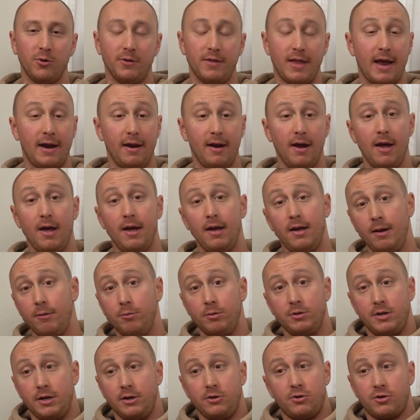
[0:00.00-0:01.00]
And then it
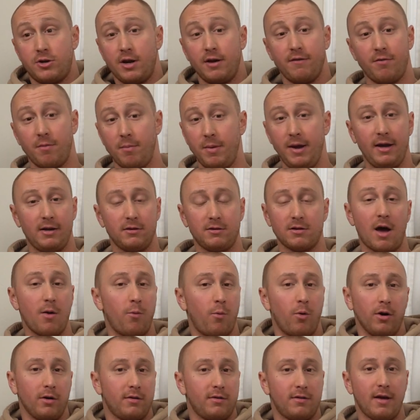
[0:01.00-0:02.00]
was interesting for me because
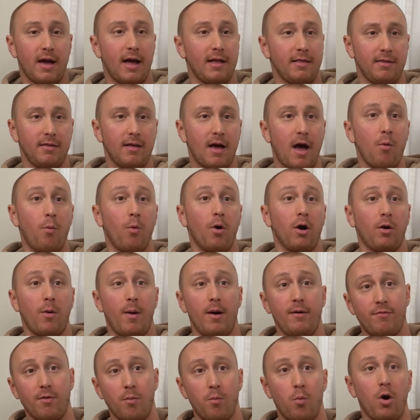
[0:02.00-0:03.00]
I
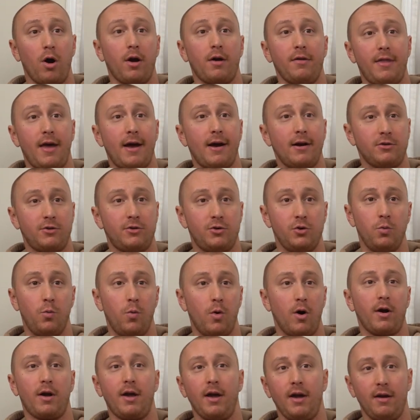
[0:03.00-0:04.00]
went from working there to
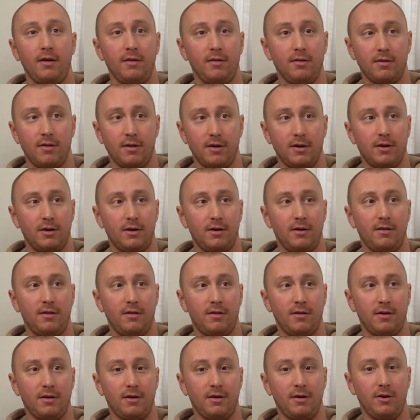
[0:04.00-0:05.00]
working
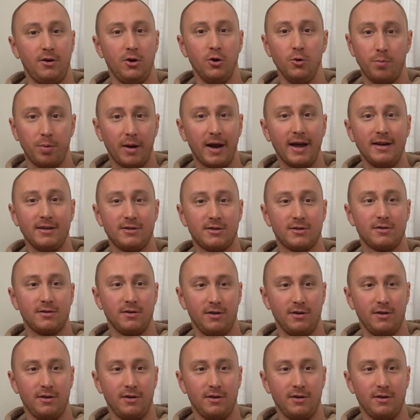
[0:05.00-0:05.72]
the new place,